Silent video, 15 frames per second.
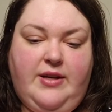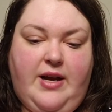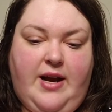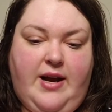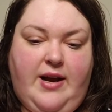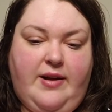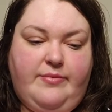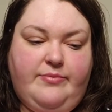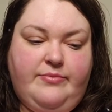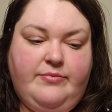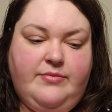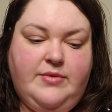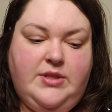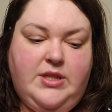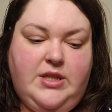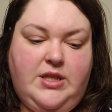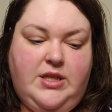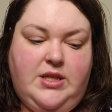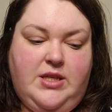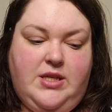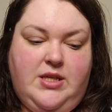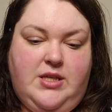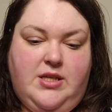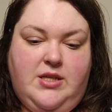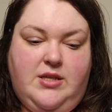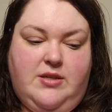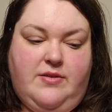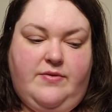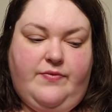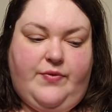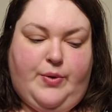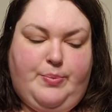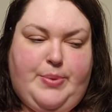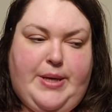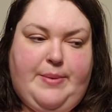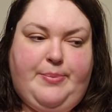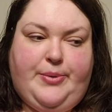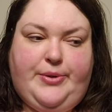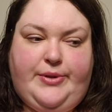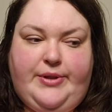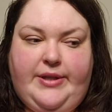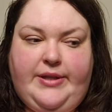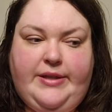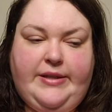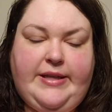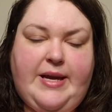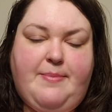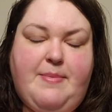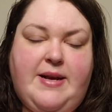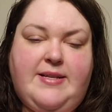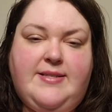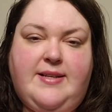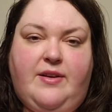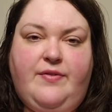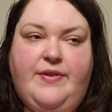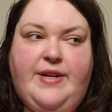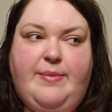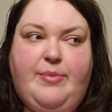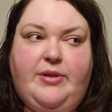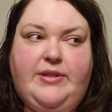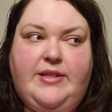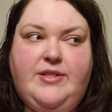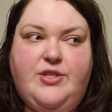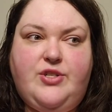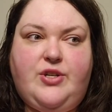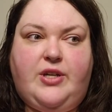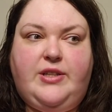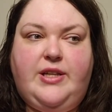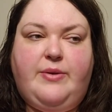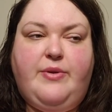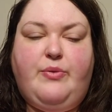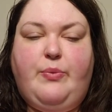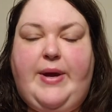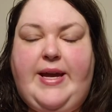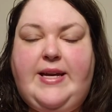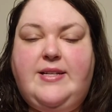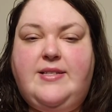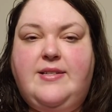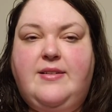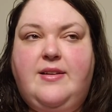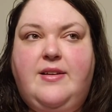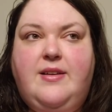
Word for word: Um, for people like myself and Amberlynn struggling with weight,